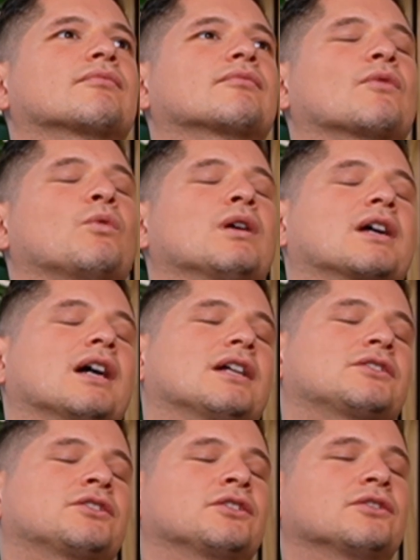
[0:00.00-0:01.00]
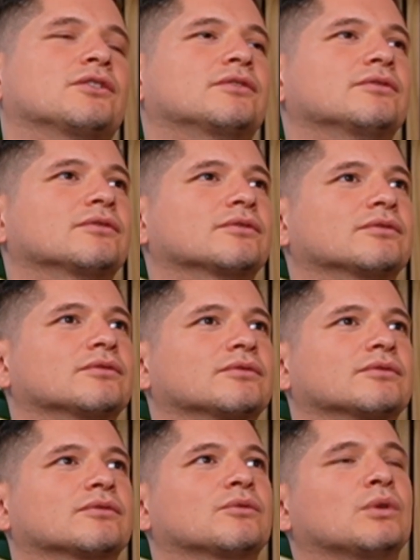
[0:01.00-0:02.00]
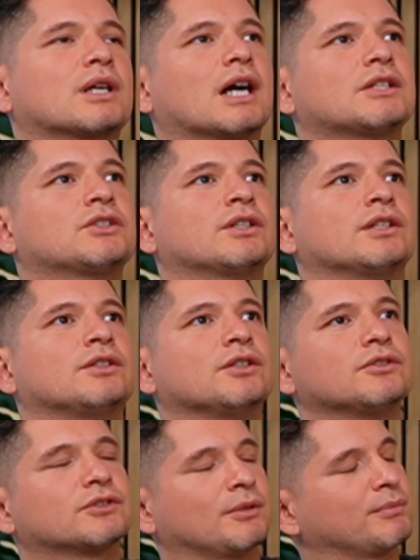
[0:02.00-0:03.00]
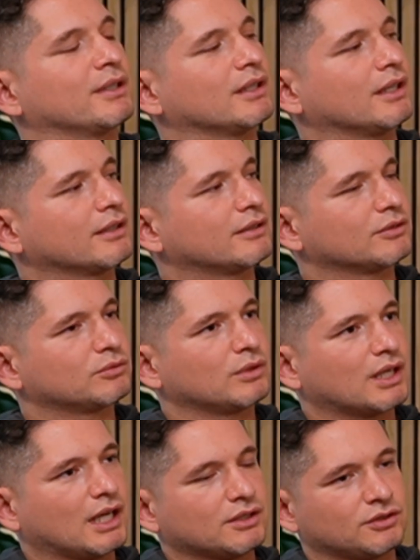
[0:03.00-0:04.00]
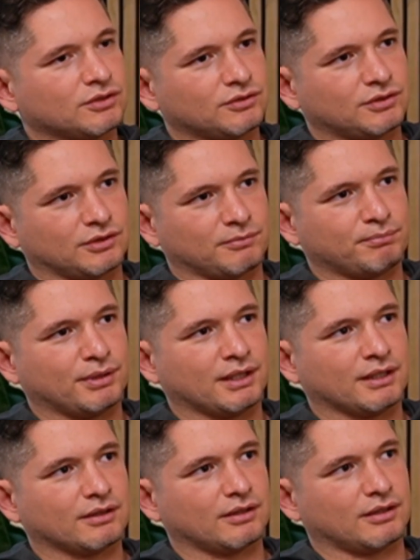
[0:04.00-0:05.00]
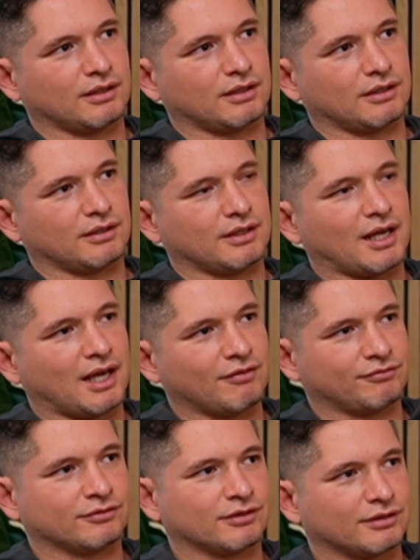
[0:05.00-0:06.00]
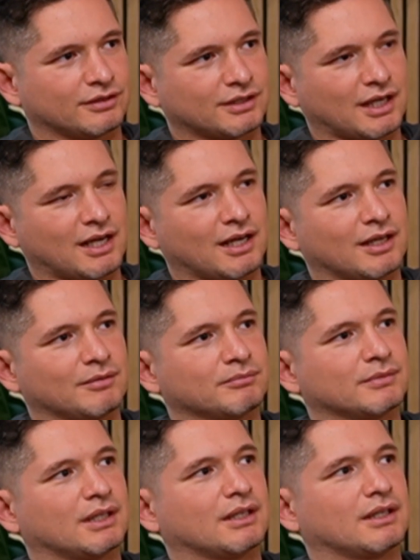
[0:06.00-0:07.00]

What got you to do something like this? What got you to put in the effort, the time,